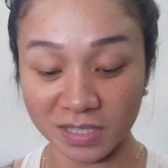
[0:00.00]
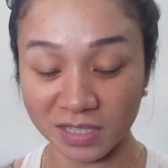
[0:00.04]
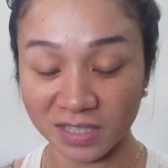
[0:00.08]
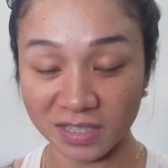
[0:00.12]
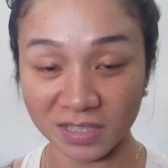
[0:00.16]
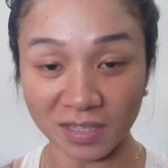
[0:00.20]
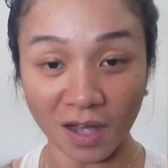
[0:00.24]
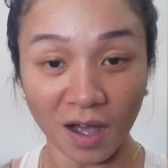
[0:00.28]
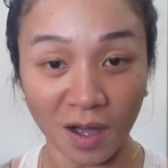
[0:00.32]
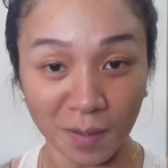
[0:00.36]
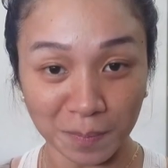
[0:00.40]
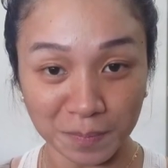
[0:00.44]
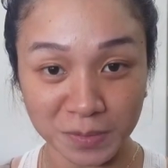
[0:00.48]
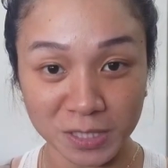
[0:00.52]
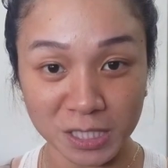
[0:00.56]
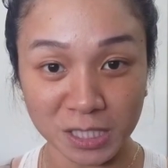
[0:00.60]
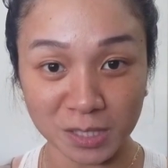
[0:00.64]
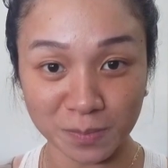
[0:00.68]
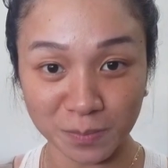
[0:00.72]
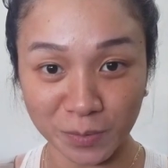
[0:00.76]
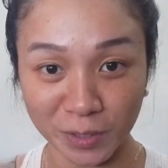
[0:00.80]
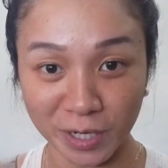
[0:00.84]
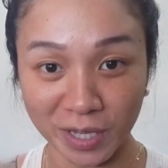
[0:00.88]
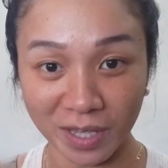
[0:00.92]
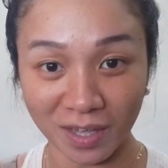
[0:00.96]
stop
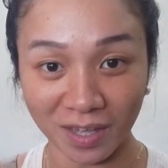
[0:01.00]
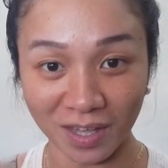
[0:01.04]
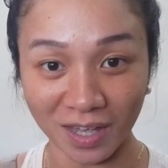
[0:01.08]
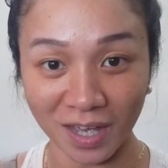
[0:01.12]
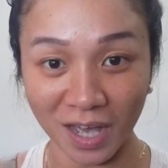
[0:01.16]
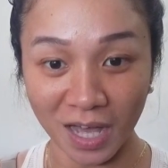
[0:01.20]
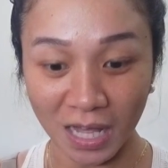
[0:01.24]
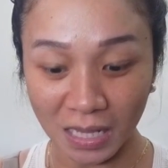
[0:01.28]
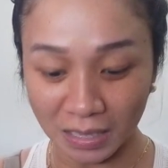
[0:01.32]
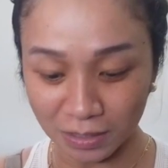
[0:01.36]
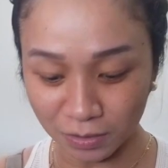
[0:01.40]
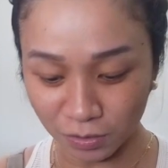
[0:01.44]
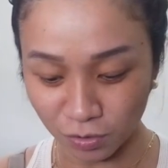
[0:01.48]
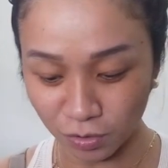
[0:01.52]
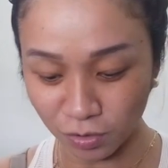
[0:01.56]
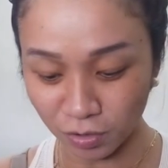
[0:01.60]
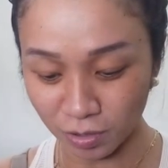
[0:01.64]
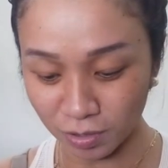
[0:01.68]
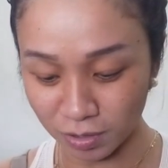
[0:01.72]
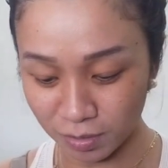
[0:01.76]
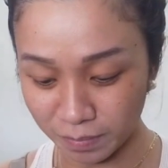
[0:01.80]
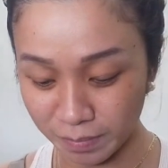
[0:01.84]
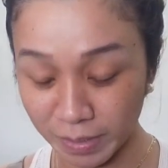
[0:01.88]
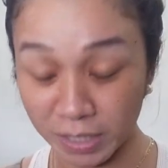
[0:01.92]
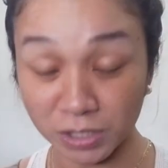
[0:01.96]
spraying
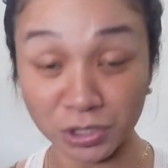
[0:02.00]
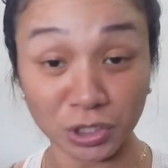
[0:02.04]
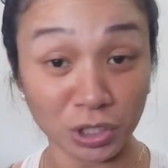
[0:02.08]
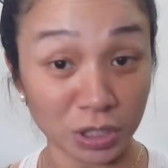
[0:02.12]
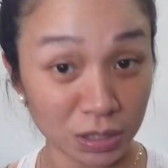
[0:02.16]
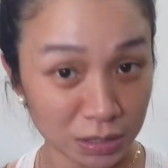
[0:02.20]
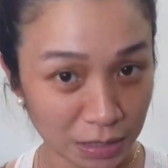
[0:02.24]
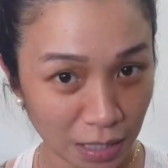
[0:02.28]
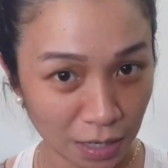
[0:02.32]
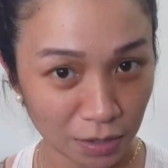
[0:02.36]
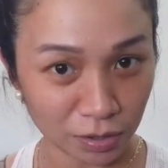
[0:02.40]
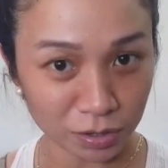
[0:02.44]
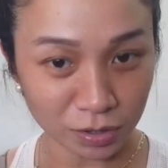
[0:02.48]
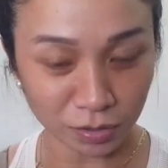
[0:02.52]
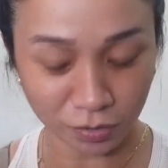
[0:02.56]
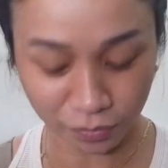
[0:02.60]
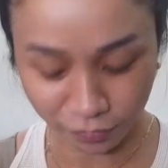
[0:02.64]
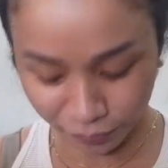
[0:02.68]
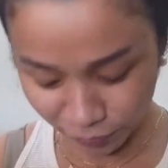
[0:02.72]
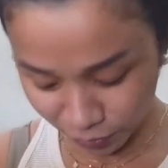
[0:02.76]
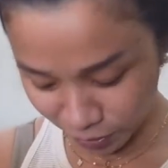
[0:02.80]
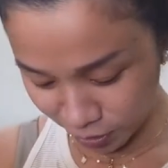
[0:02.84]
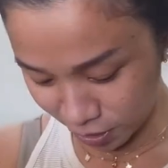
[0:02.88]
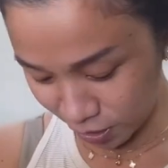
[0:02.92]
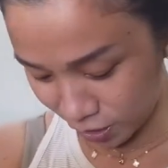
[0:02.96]
alcohol. Medyo natakot ako
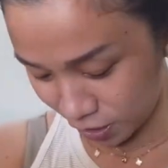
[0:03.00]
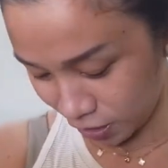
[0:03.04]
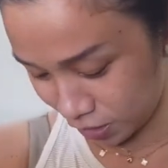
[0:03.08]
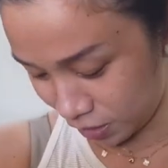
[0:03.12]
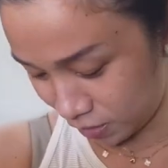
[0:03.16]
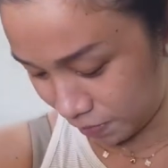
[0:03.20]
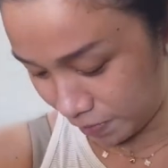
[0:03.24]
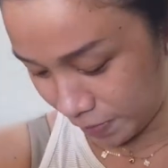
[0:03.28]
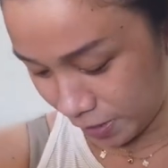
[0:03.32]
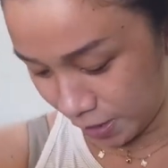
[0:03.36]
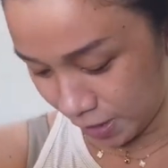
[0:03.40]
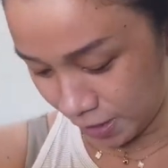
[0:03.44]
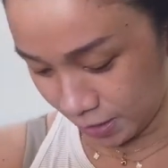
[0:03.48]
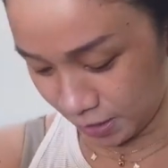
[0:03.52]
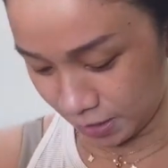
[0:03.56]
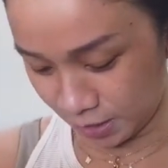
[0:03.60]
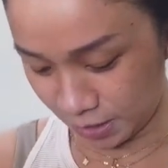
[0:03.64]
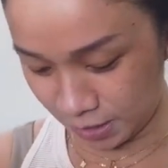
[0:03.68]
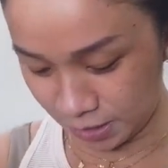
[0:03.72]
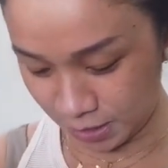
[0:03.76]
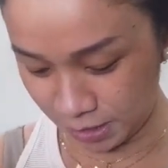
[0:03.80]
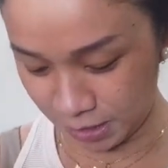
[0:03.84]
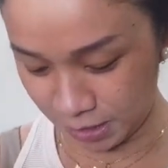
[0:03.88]
for us, but